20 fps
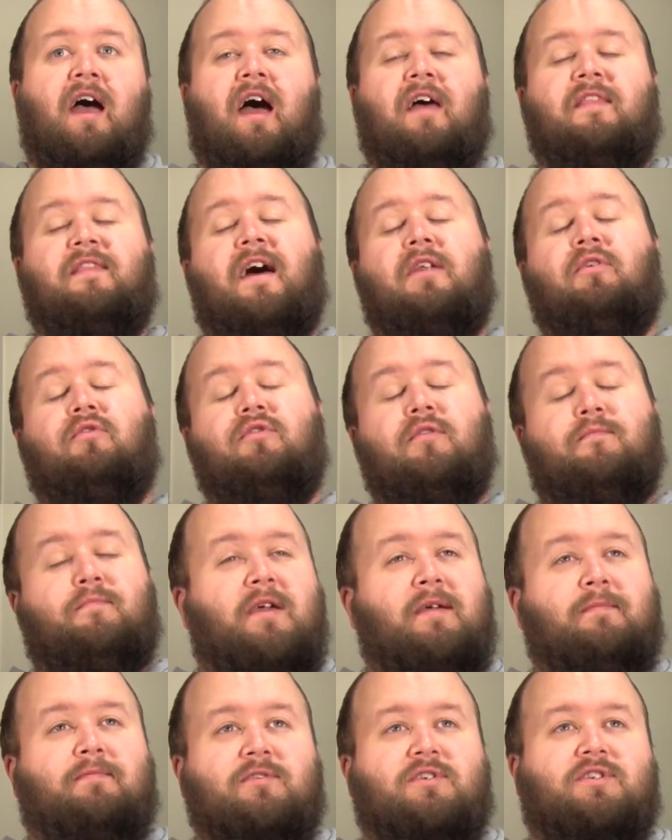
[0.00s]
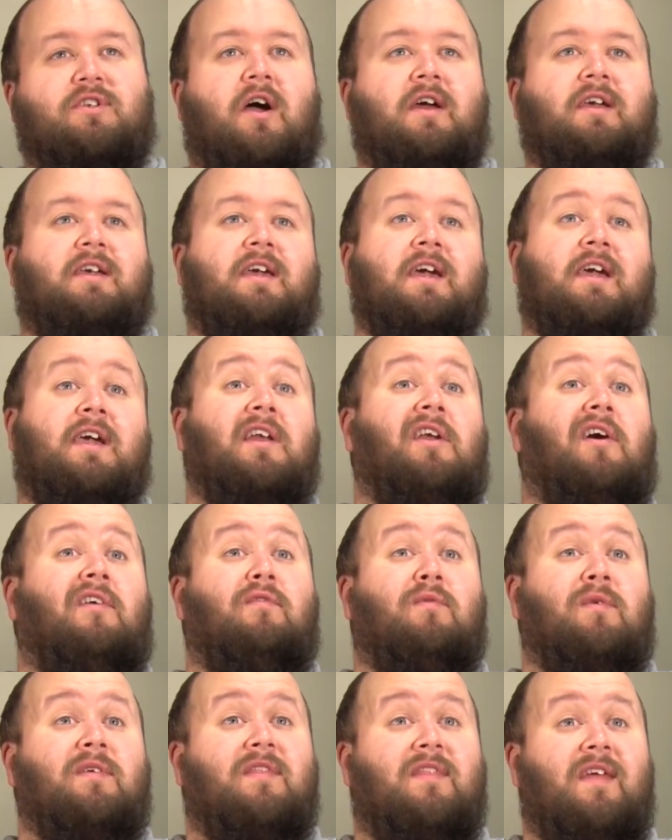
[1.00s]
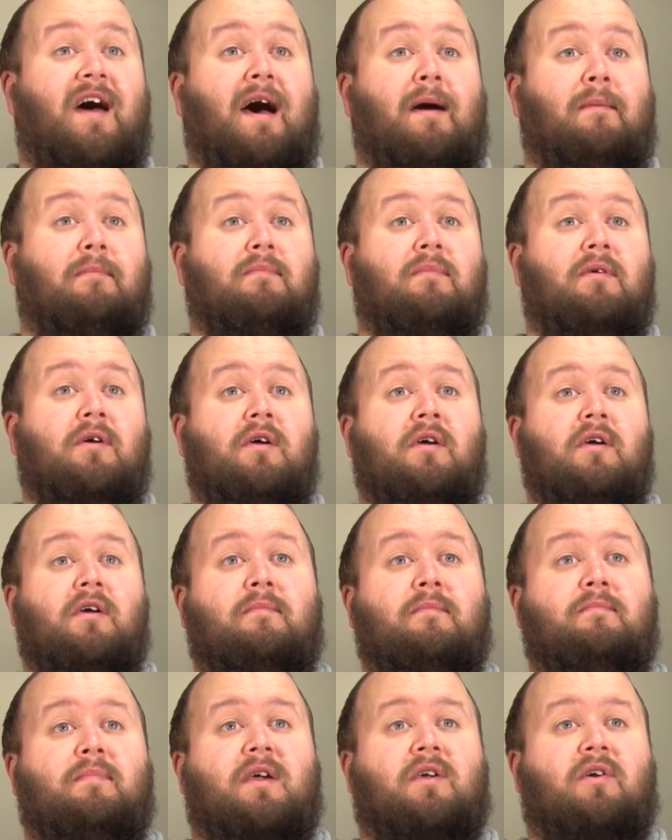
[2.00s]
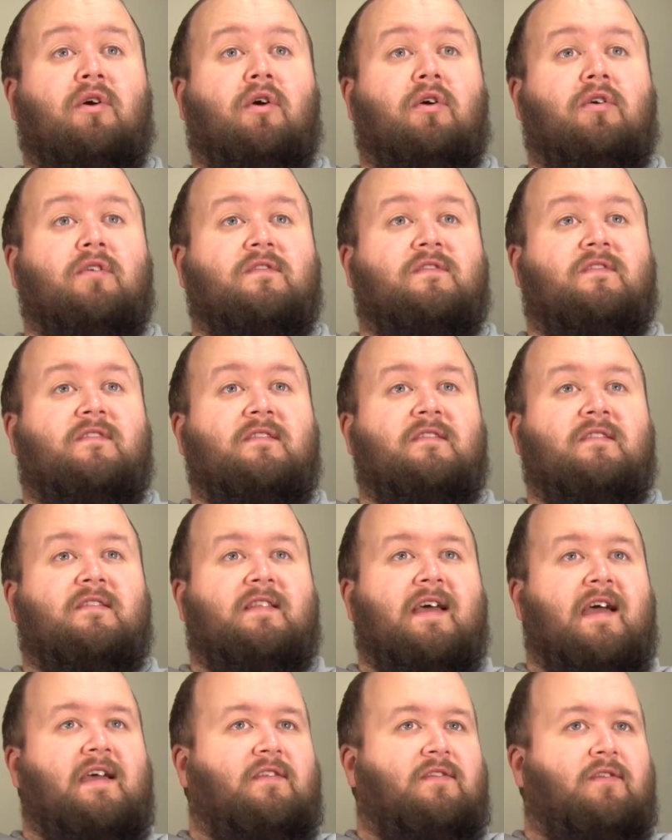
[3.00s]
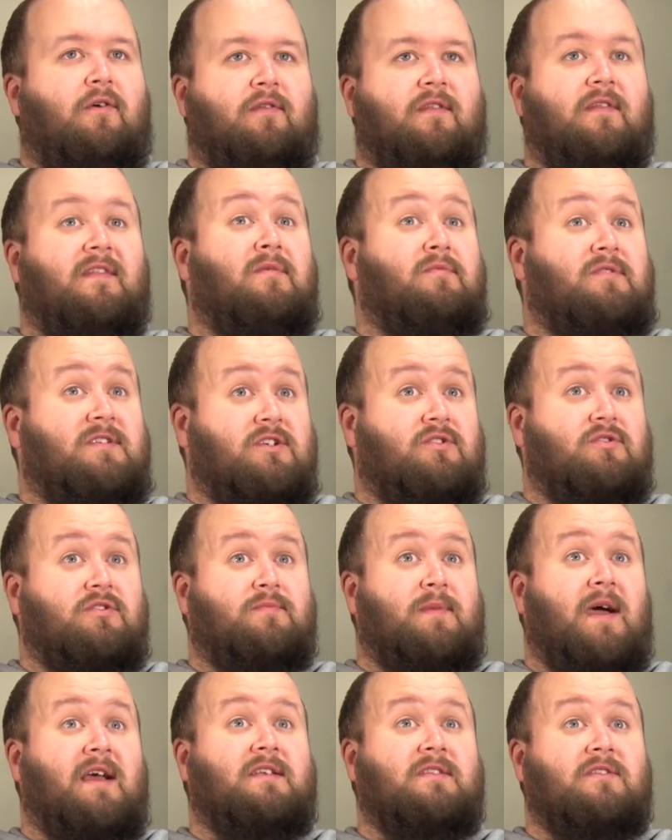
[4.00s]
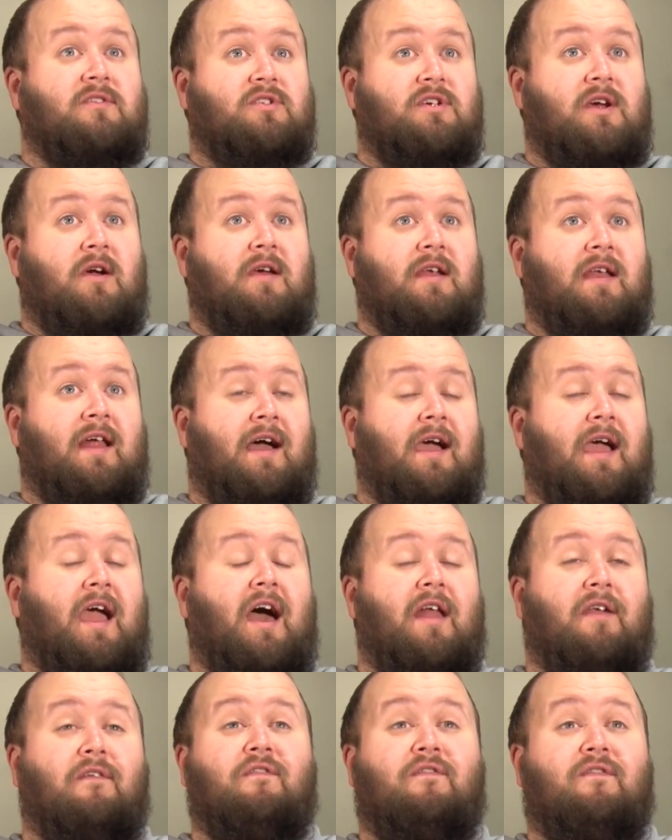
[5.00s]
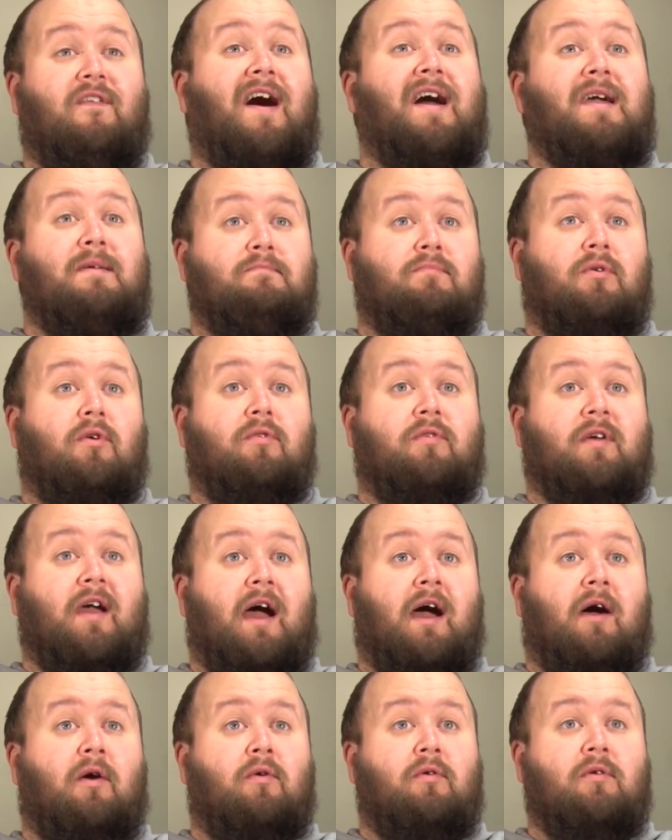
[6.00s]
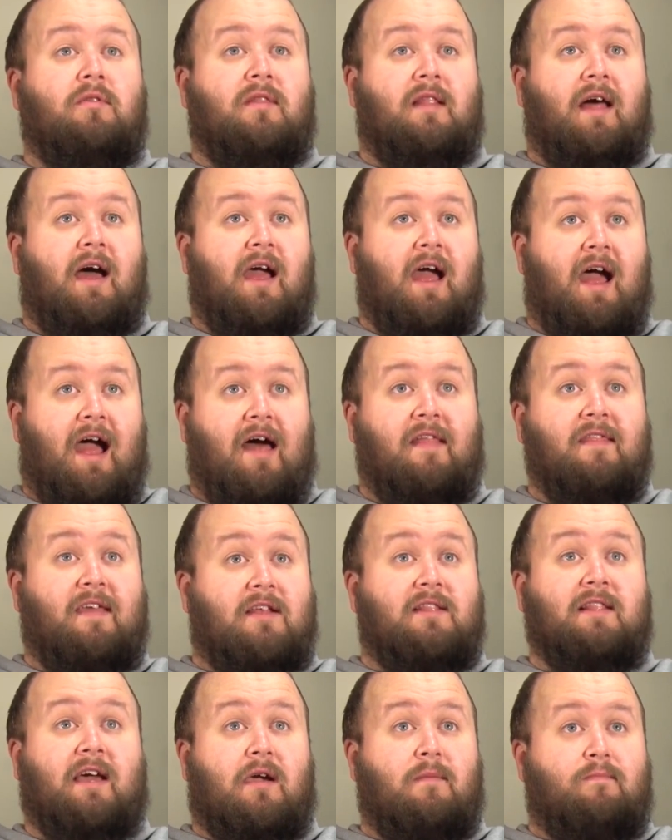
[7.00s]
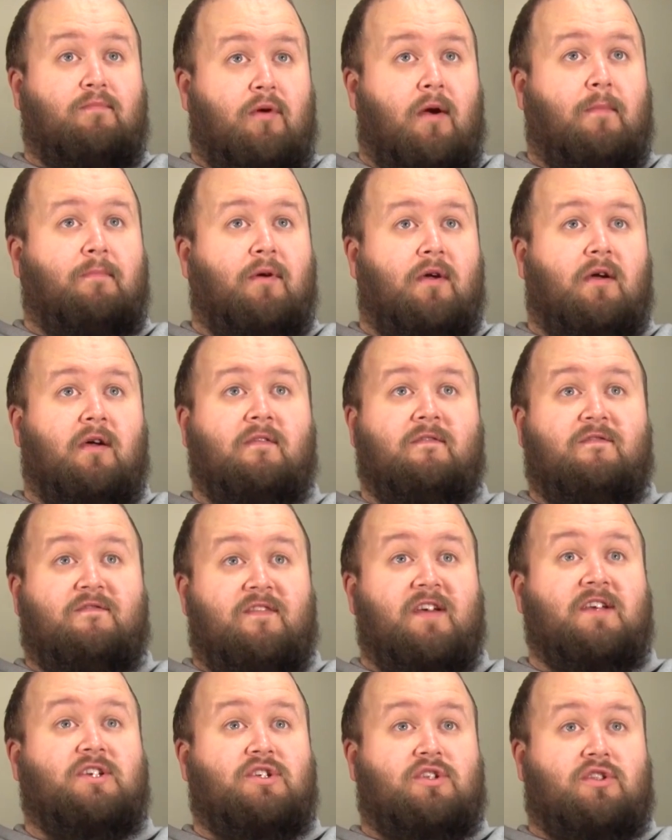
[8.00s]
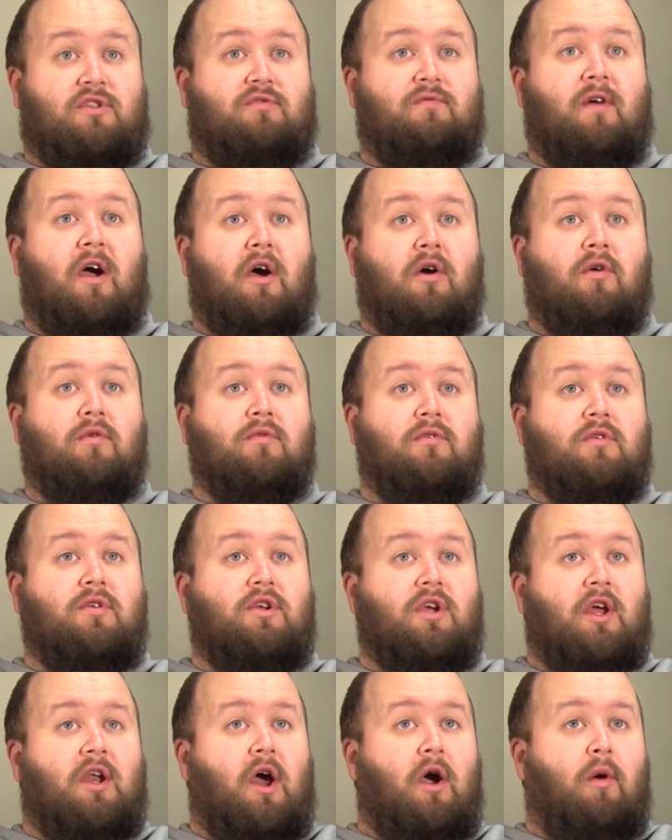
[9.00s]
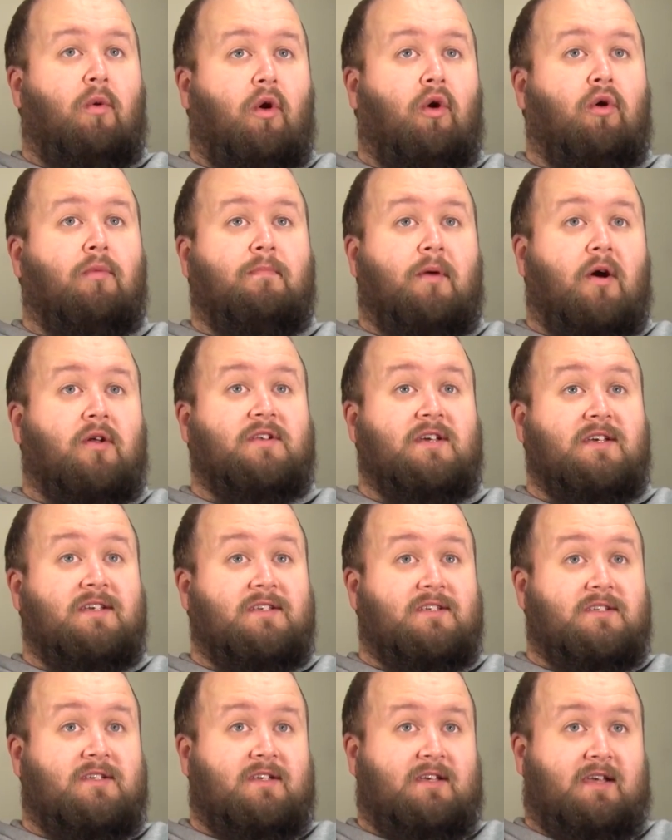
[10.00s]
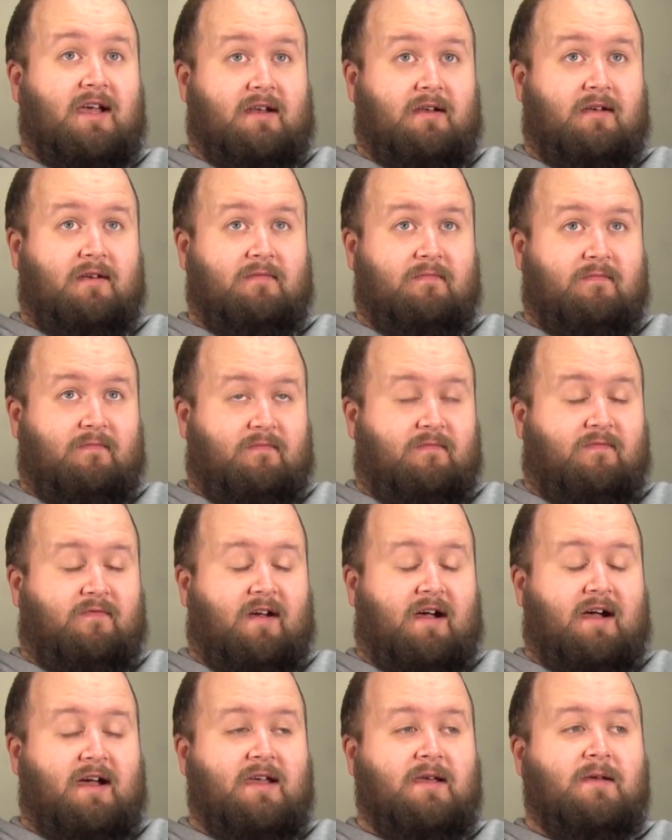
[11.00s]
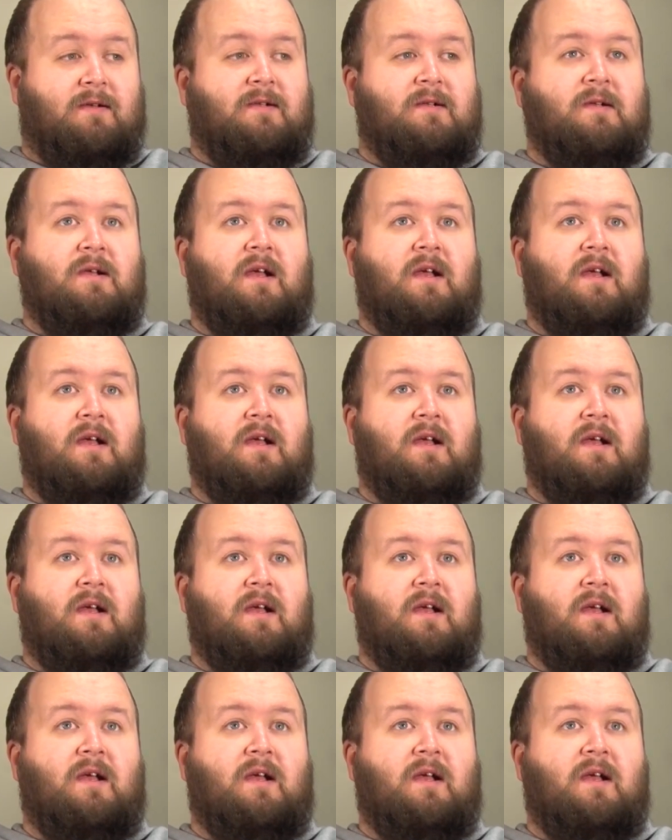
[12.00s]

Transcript: And then other people started kicking off with them. because they thought that they were disrespecting the charity night. And a fight broke out, like a proper fist thrown, you know, all bodies kind of fight.